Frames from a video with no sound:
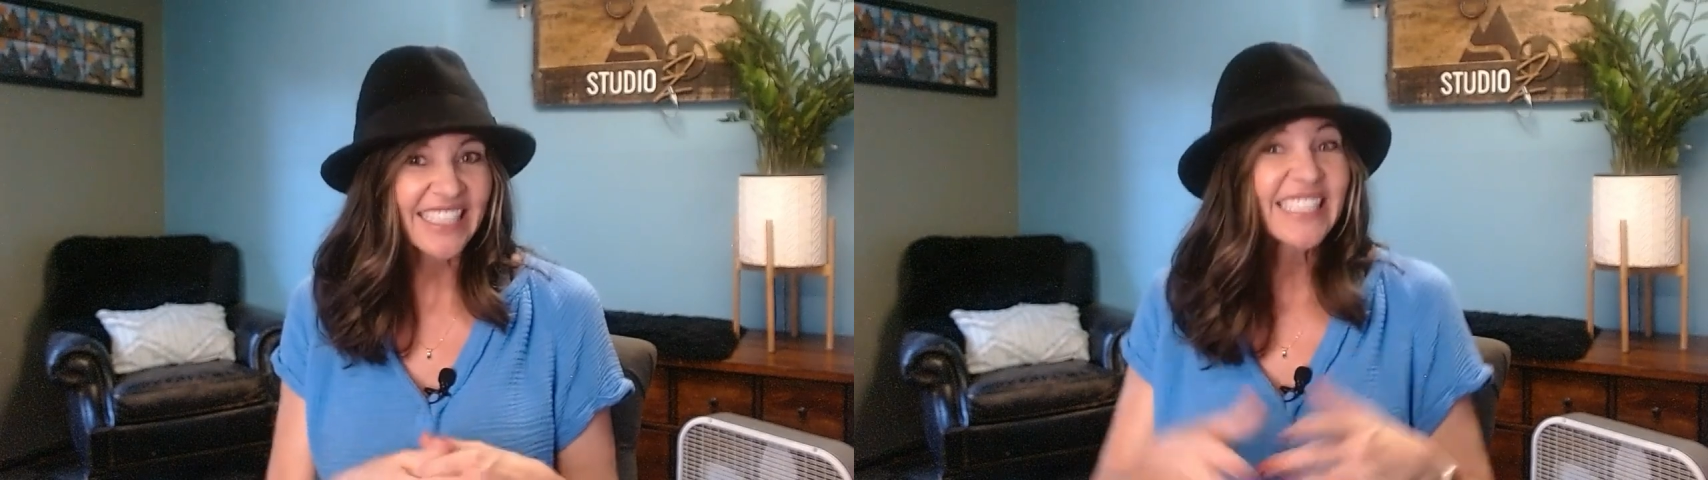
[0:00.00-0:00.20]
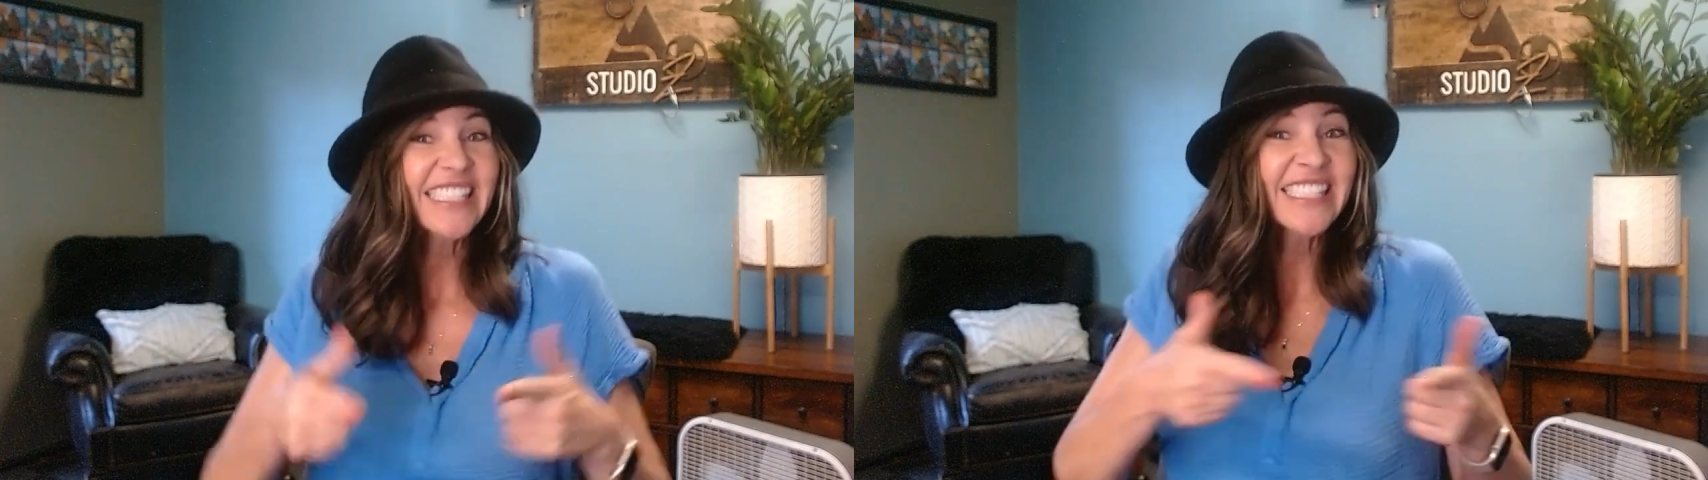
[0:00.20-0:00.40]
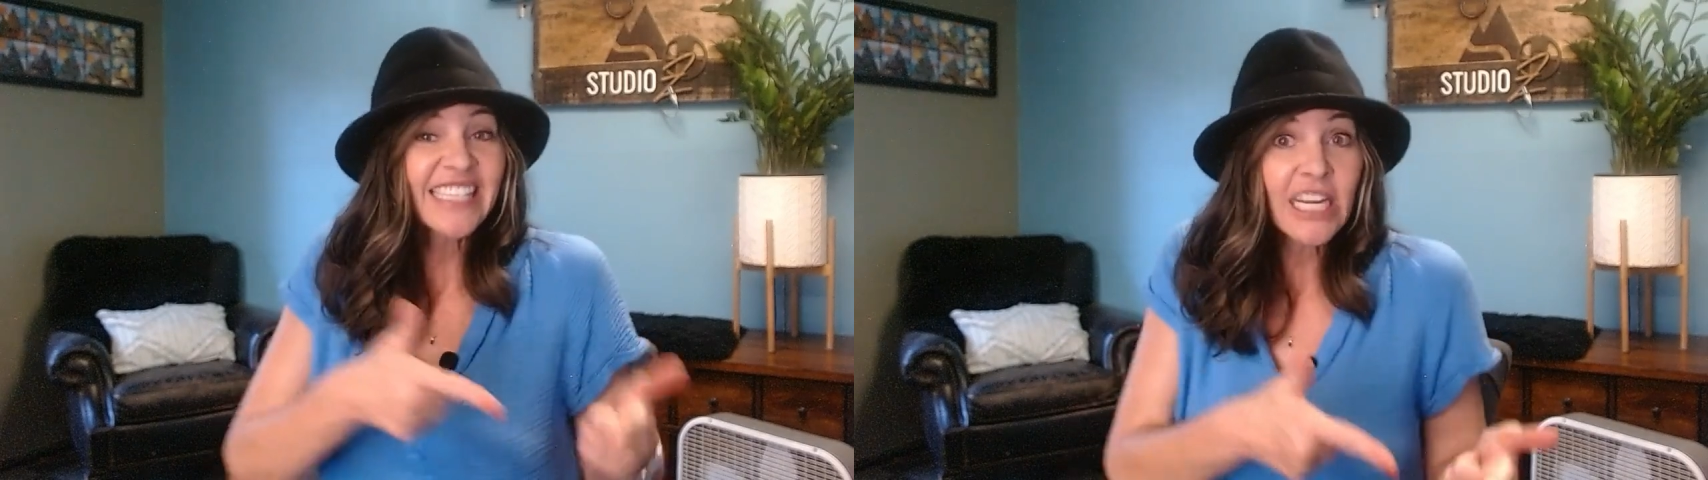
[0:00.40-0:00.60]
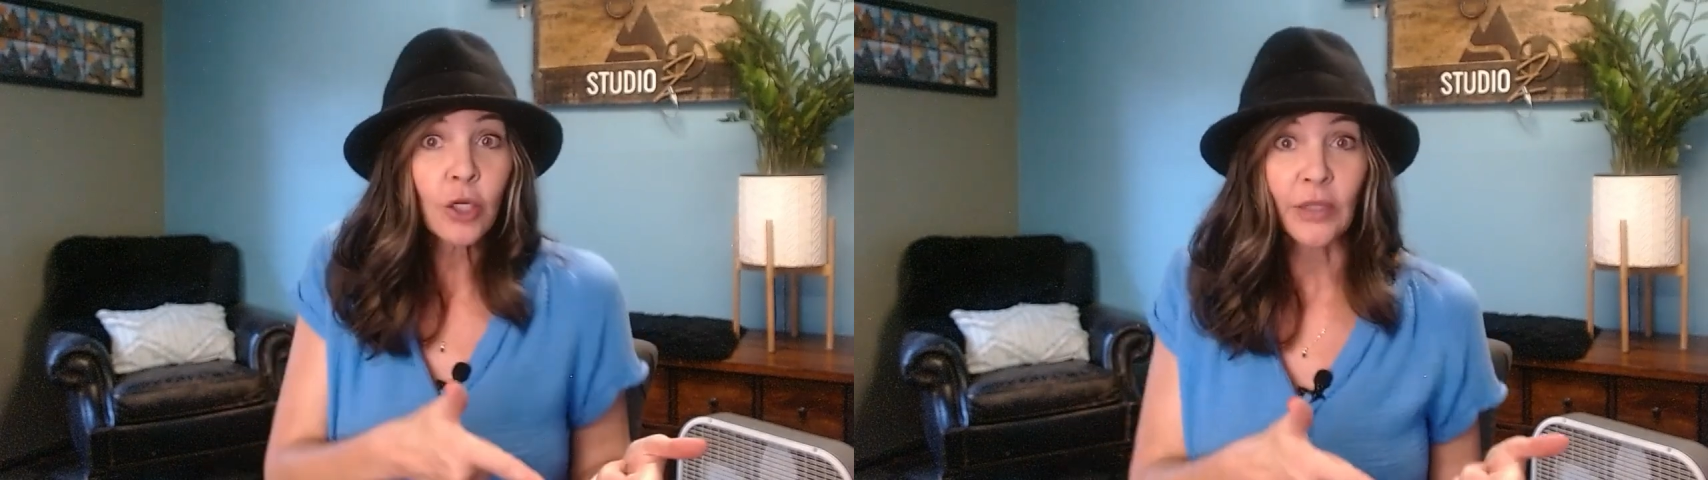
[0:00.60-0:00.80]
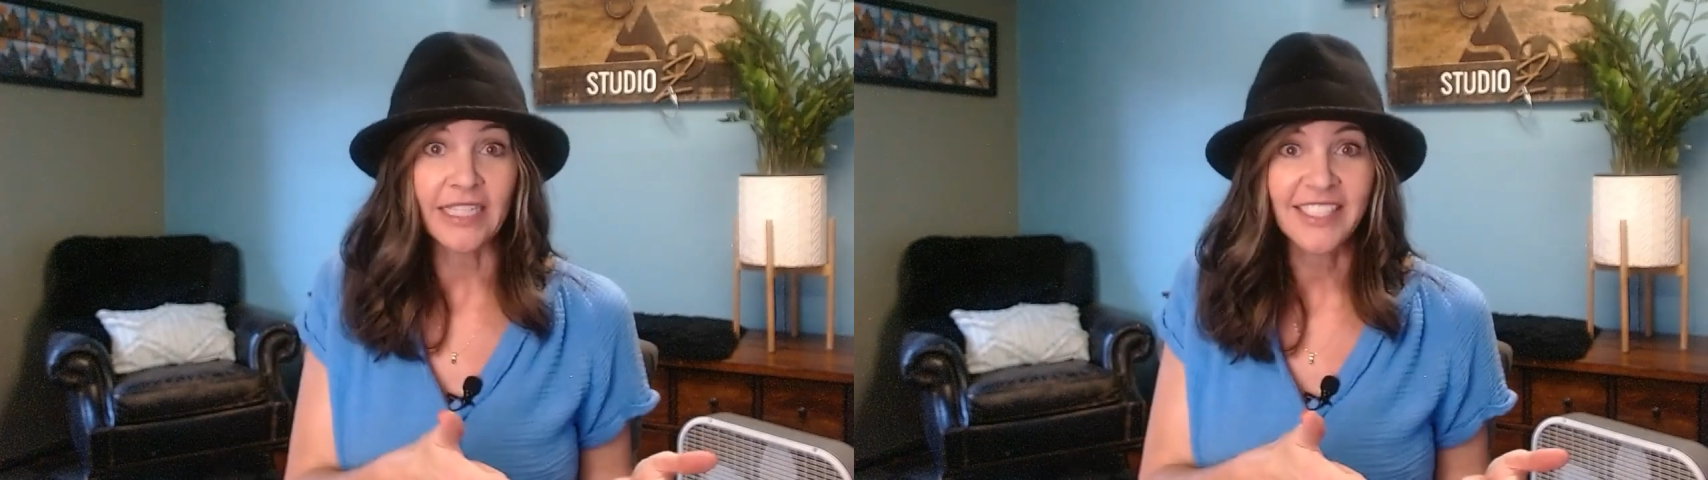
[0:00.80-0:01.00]
in
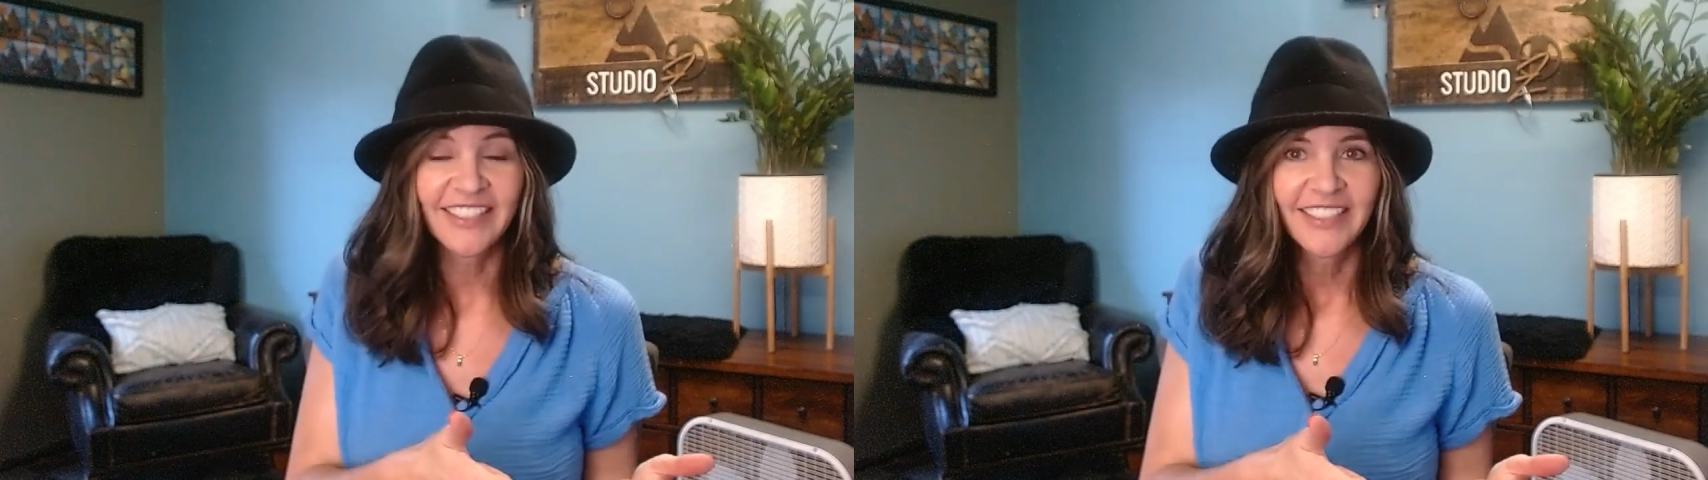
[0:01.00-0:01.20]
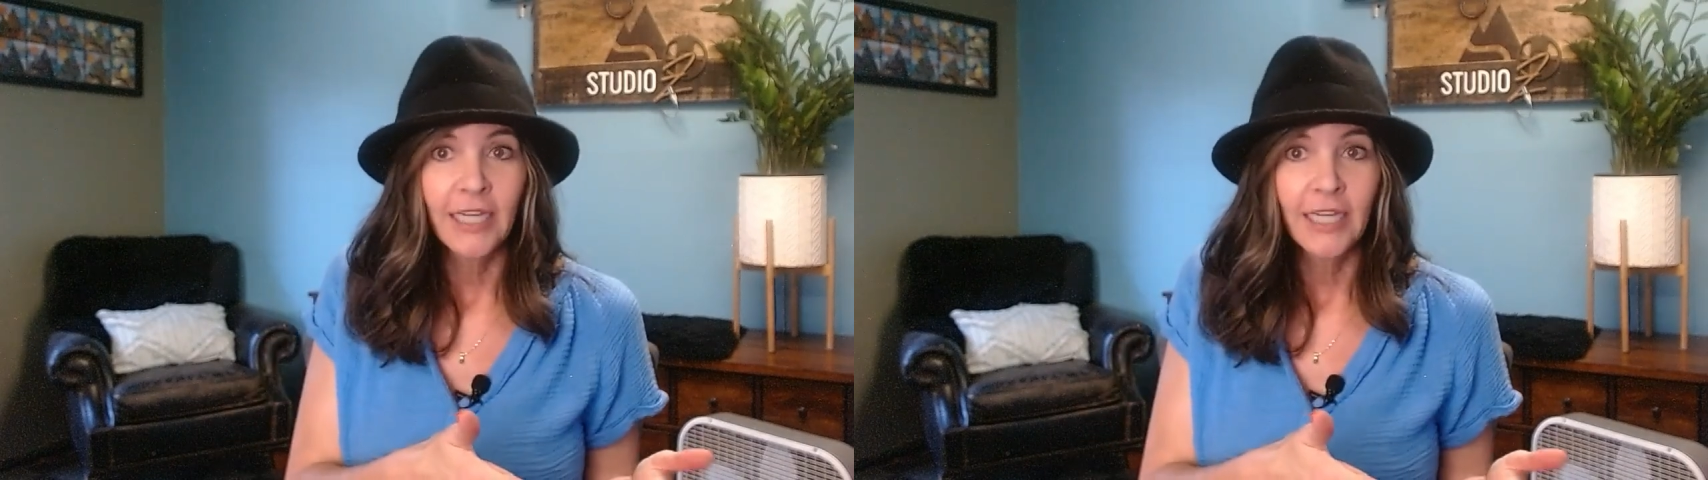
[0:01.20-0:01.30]
secret